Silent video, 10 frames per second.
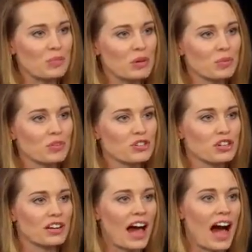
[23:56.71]
people
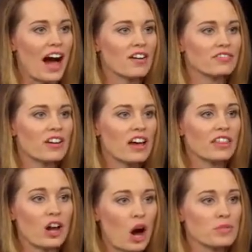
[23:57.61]
should have
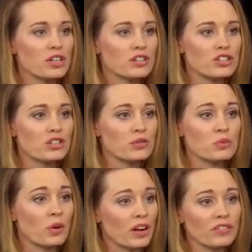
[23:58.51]
the option to choose
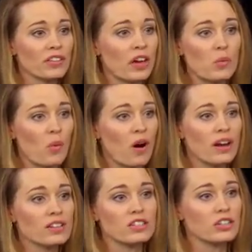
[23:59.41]
whatever they
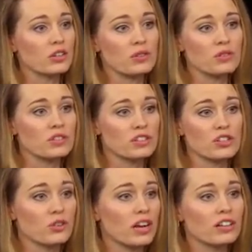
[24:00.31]
want to use to
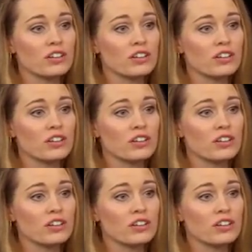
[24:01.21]
trade